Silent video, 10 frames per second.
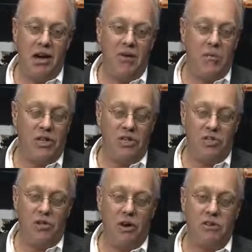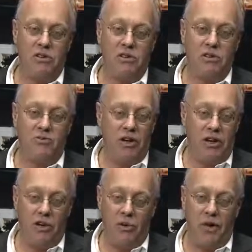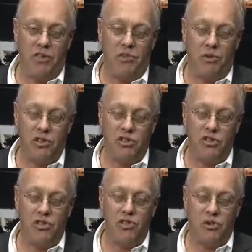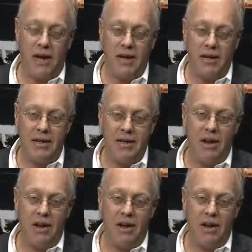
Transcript: We just saw this very courageous prisoner strike,